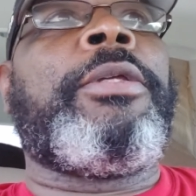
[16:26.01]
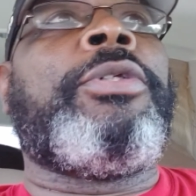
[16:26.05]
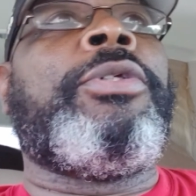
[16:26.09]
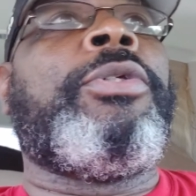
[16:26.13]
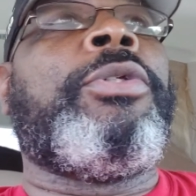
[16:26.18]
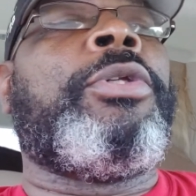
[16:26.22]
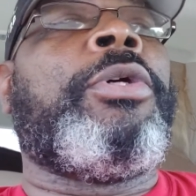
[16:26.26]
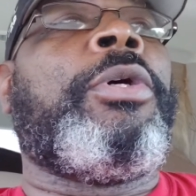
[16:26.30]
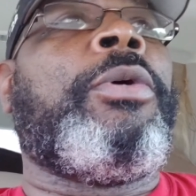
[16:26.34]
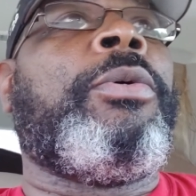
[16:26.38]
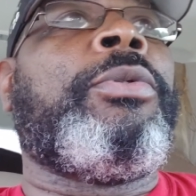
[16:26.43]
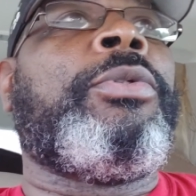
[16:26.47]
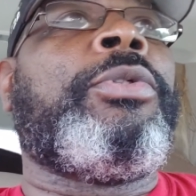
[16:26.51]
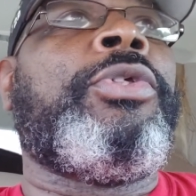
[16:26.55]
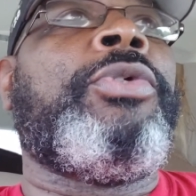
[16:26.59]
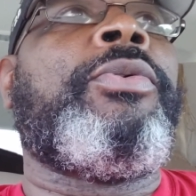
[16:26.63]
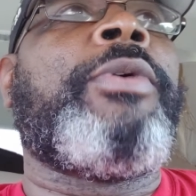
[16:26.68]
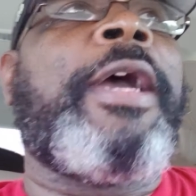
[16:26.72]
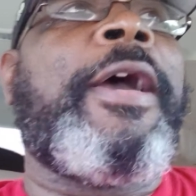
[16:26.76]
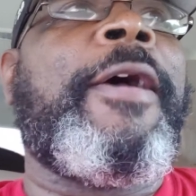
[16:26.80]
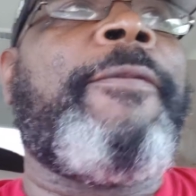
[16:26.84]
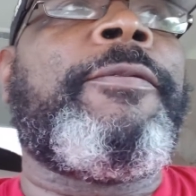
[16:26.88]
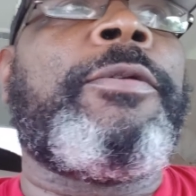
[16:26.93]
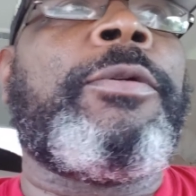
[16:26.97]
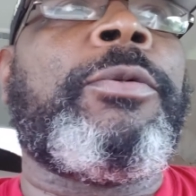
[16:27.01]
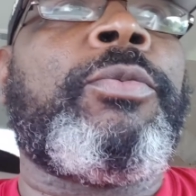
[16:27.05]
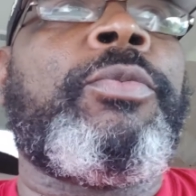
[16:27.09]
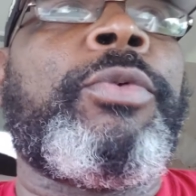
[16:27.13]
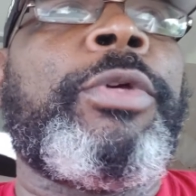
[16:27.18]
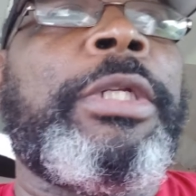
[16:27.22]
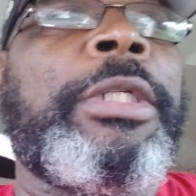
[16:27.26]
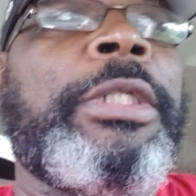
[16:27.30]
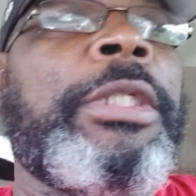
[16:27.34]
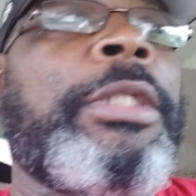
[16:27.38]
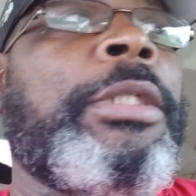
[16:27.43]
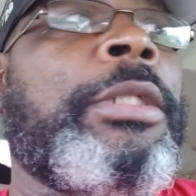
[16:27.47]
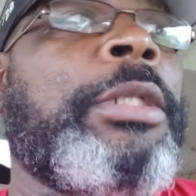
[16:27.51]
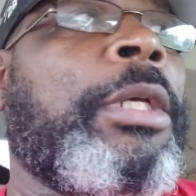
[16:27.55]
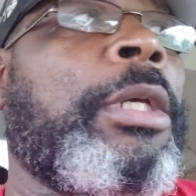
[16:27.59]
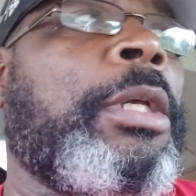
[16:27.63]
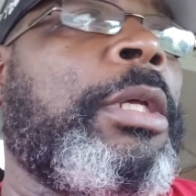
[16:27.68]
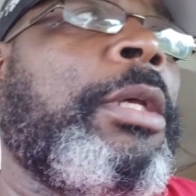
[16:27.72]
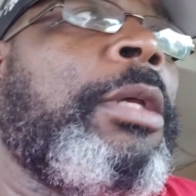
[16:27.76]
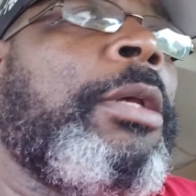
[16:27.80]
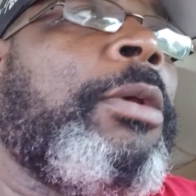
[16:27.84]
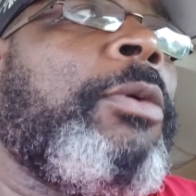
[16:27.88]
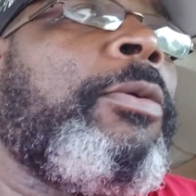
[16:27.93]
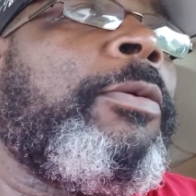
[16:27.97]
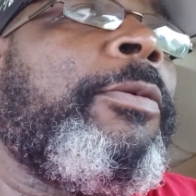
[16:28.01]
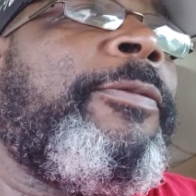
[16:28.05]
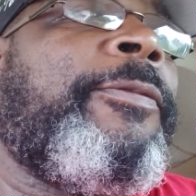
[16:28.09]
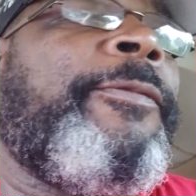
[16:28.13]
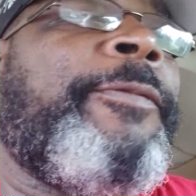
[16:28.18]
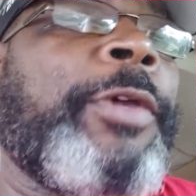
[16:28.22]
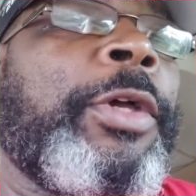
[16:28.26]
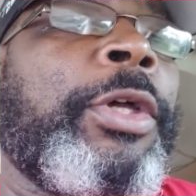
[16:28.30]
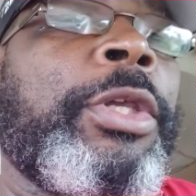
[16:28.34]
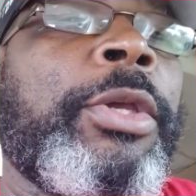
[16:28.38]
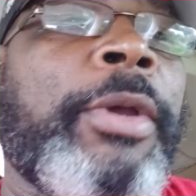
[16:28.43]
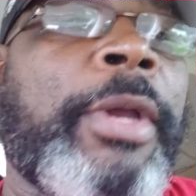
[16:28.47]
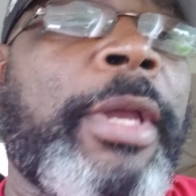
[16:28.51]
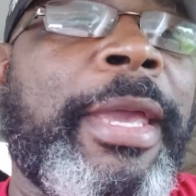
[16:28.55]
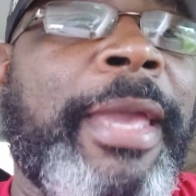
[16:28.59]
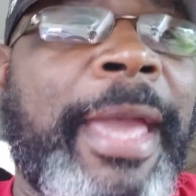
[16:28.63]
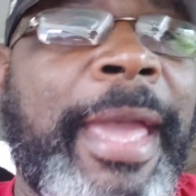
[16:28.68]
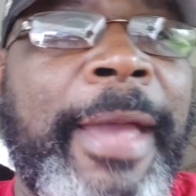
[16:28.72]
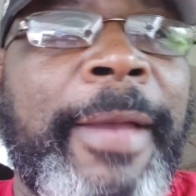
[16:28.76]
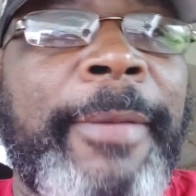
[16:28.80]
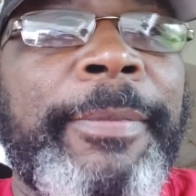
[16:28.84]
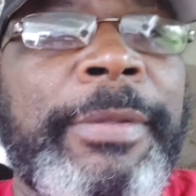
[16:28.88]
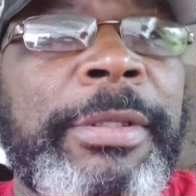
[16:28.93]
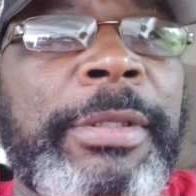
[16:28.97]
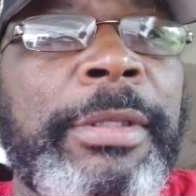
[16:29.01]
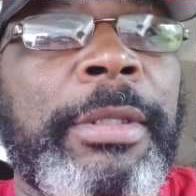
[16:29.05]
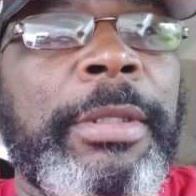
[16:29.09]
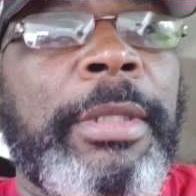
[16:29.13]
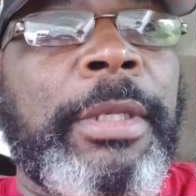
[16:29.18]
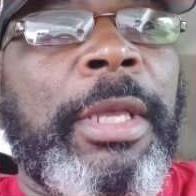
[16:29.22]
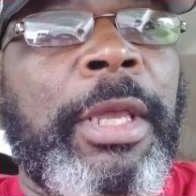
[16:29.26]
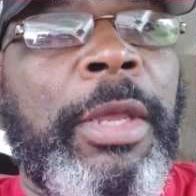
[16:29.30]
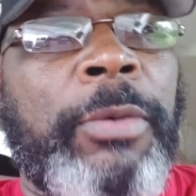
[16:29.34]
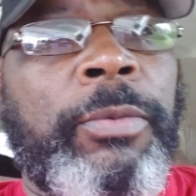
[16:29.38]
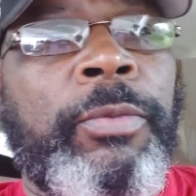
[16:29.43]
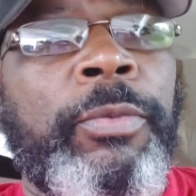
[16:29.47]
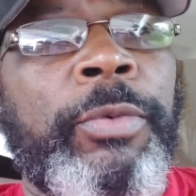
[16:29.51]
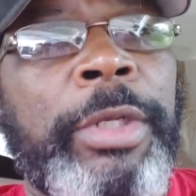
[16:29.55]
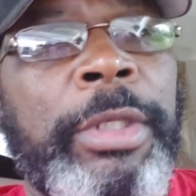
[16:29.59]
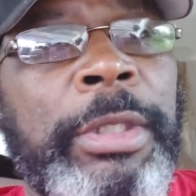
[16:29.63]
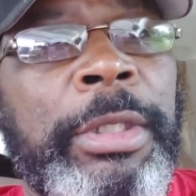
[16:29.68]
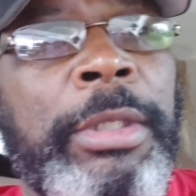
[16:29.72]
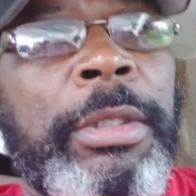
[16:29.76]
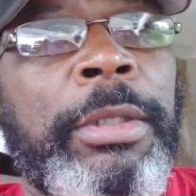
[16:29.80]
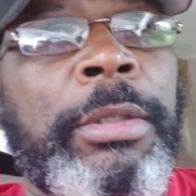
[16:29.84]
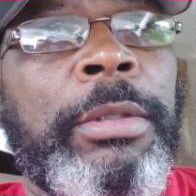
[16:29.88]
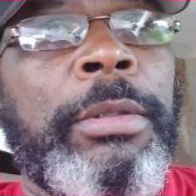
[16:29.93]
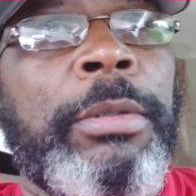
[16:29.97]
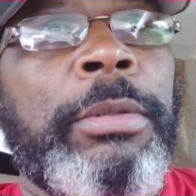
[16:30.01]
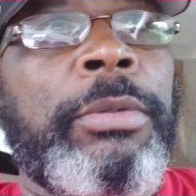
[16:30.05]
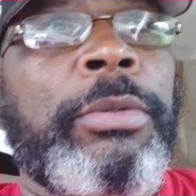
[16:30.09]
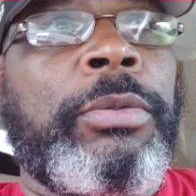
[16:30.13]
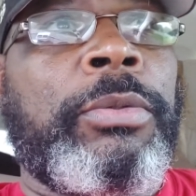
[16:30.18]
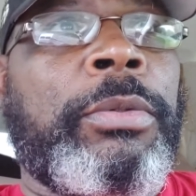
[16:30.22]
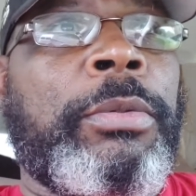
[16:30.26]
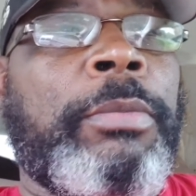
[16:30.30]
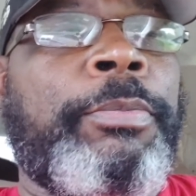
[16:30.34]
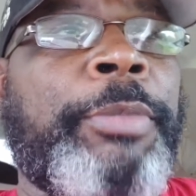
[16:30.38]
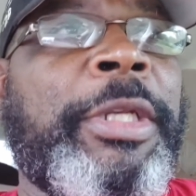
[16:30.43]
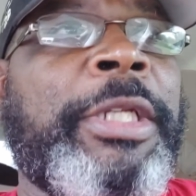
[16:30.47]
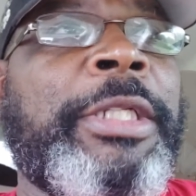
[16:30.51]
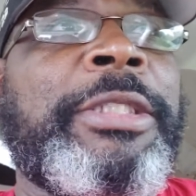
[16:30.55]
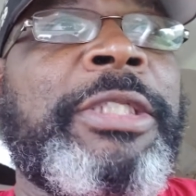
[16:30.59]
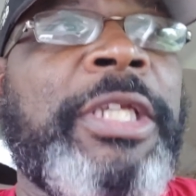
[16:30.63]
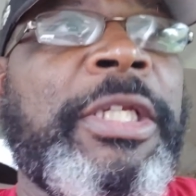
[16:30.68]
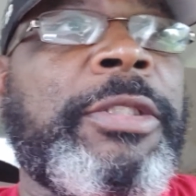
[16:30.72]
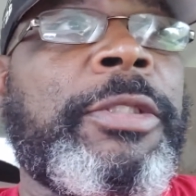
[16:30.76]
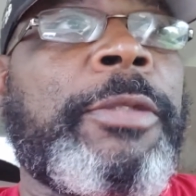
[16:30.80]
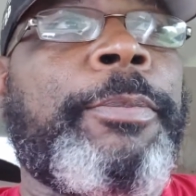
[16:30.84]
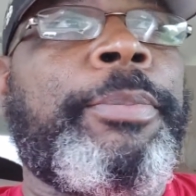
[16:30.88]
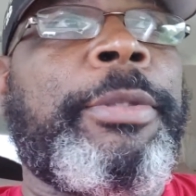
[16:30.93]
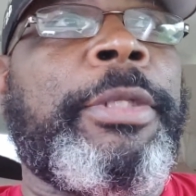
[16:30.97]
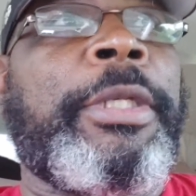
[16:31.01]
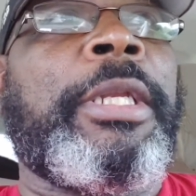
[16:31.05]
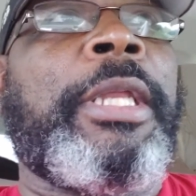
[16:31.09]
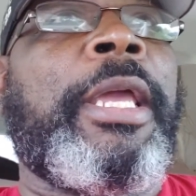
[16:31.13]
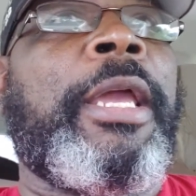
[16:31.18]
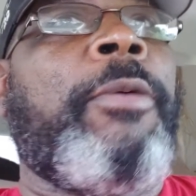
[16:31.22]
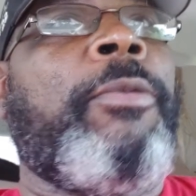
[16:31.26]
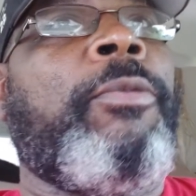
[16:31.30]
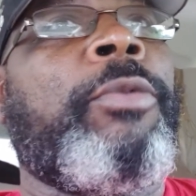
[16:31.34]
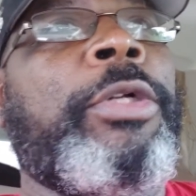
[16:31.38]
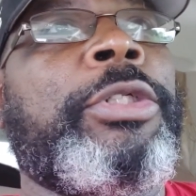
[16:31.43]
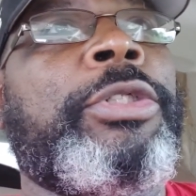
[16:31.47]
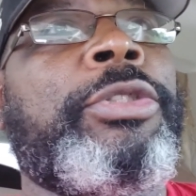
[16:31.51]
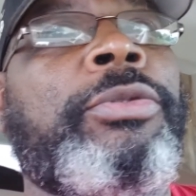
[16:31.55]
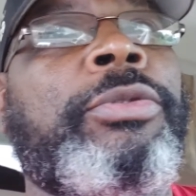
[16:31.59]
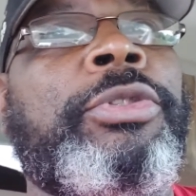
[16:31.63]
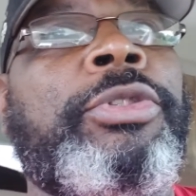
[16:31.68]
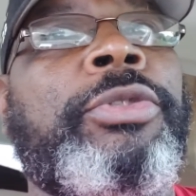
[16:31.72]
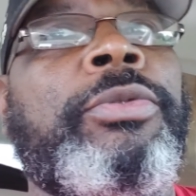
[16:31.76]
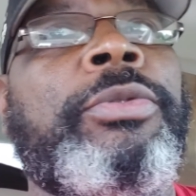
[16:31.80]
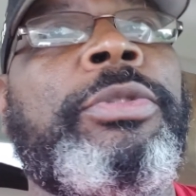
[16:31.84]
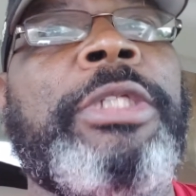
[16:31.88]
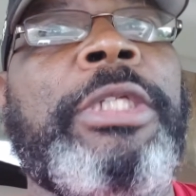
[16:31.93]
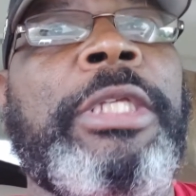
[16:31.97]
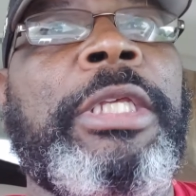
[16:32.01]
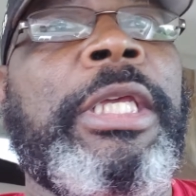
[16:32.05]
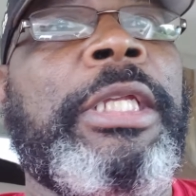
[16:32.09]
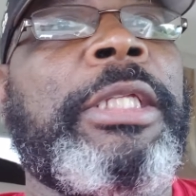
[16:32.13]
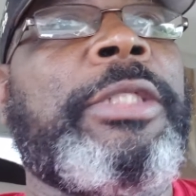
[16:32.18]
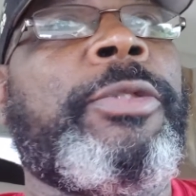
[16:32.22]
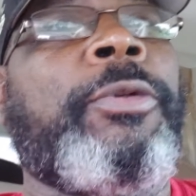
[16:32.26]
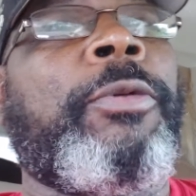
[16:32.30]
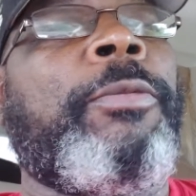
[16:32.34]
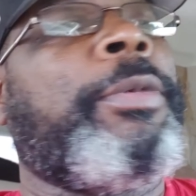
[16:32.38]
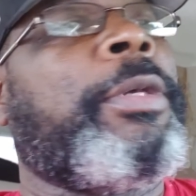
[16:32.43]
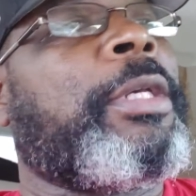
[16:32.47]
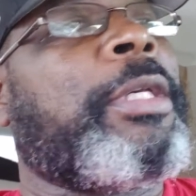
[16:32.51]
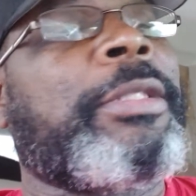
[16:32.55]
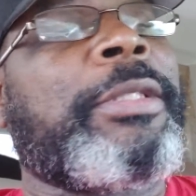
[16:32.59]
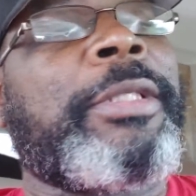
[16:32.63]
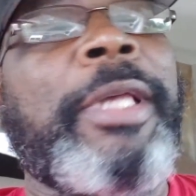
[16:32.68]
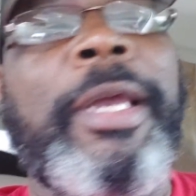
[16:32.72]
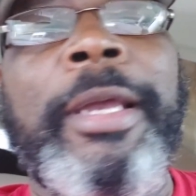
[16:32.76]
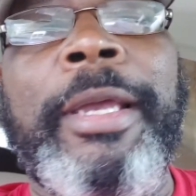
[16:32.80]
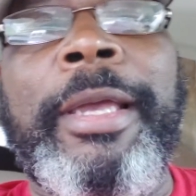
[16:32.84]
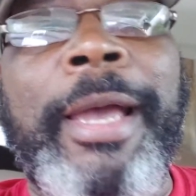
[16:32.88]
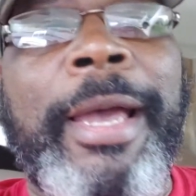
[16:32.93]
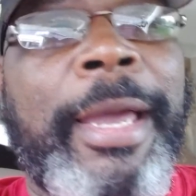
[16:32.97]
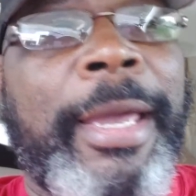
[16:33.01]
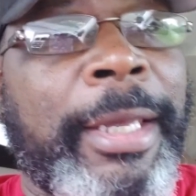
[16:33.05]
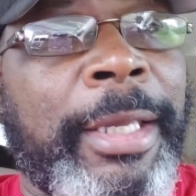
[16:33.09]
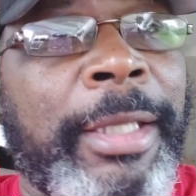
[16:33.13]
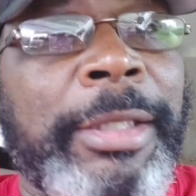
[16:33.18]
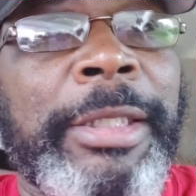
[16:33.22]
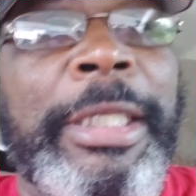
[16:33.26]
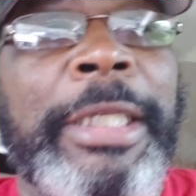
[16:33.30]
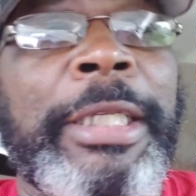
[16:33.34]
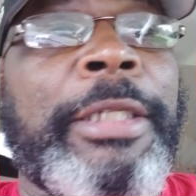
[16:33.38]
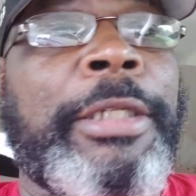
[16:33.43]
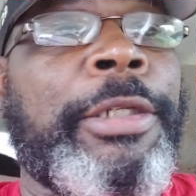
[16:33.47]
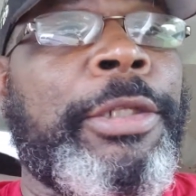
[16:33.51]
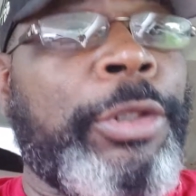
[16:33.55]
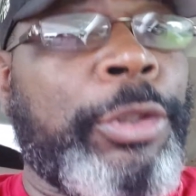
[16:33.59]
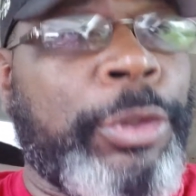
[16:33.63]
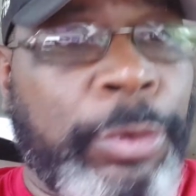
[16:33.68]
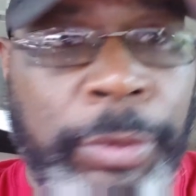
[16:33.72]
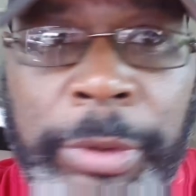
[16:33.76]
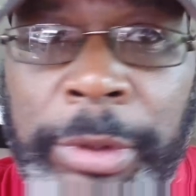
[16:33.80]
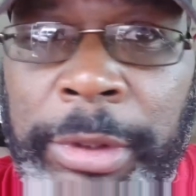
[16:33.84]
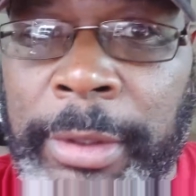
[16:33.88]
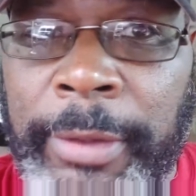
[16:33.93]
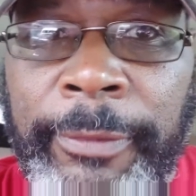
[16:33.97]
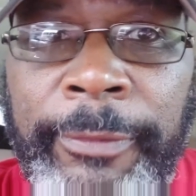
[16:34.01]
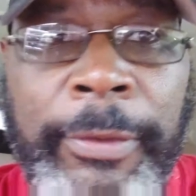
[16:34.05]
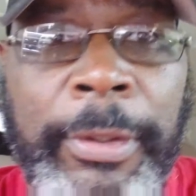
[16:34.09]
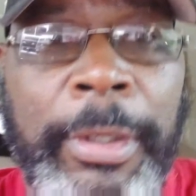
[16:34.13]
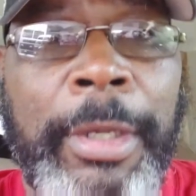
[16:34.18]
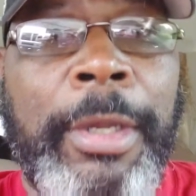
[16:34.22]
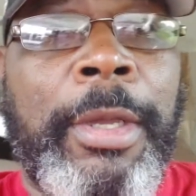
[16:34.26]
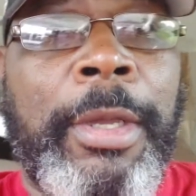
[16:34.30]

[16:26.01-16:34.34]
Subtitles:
You have to really fill your gaps and really be disciplined at what you do to get to him because that guy is elusive.